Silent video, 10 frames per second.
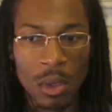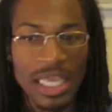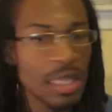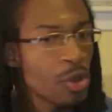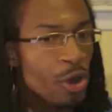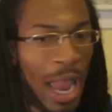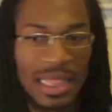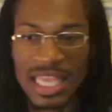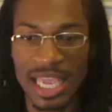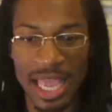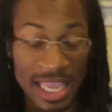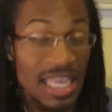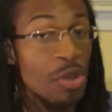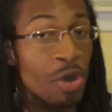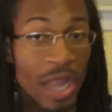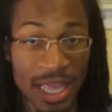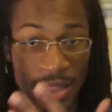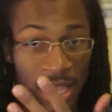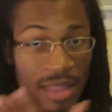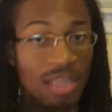Either
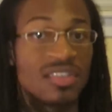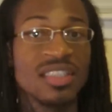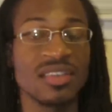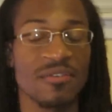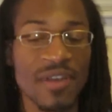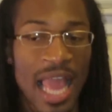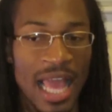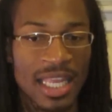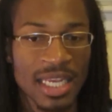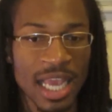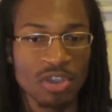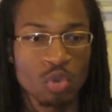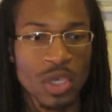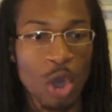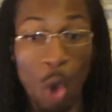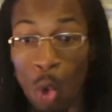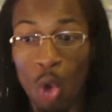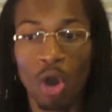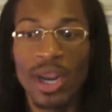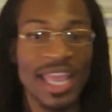in the season finale next week
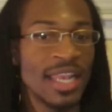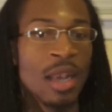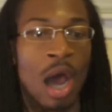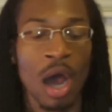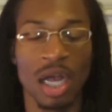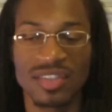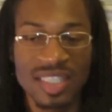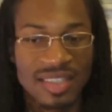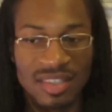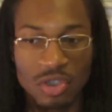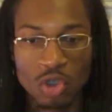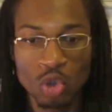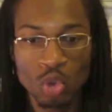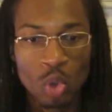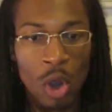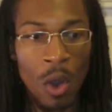or in season two,